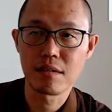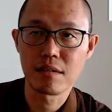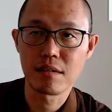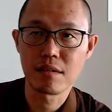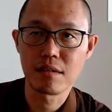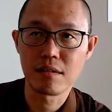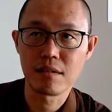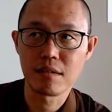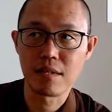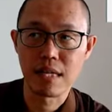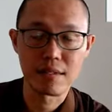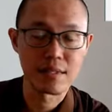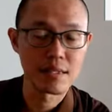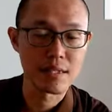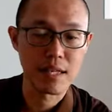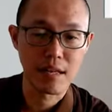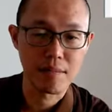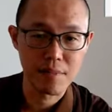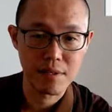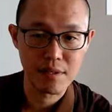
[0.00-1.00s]
doesn't
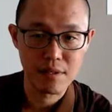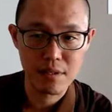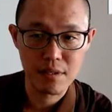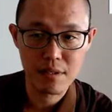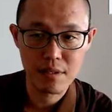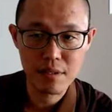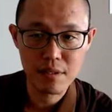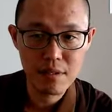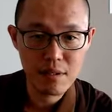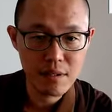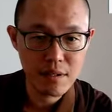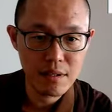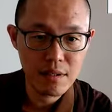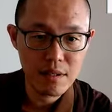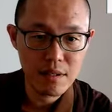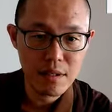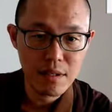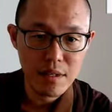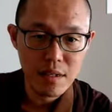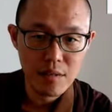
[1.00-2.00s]
happen.
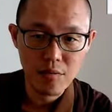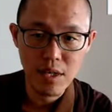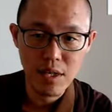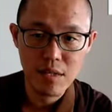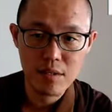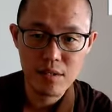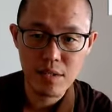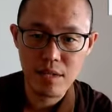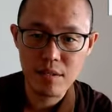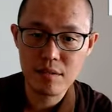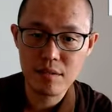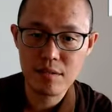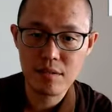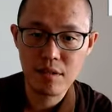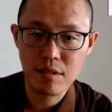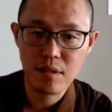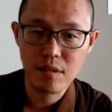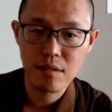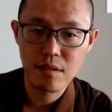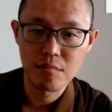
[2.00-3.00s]
We're just
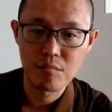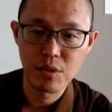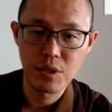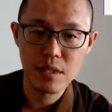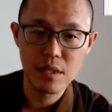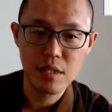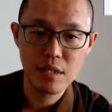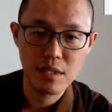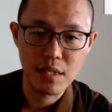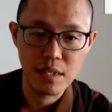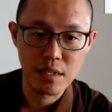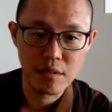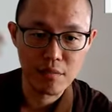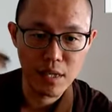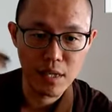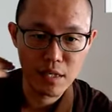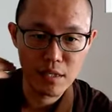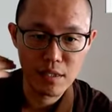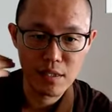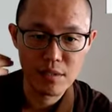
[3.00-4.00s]
bringing the
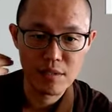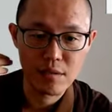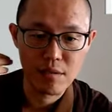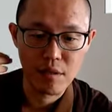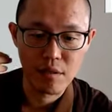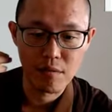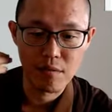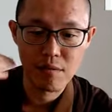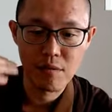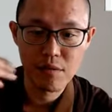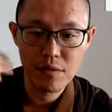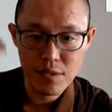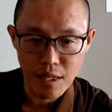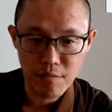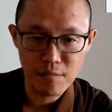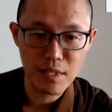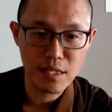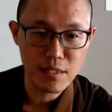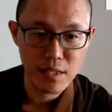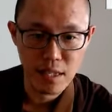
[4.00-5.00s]
awareness of
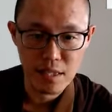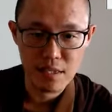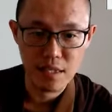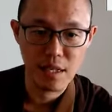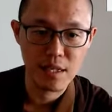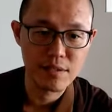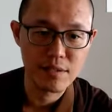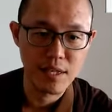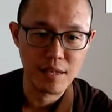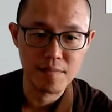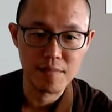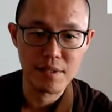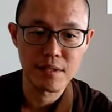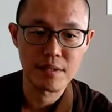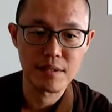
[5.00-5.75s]
something that does happen.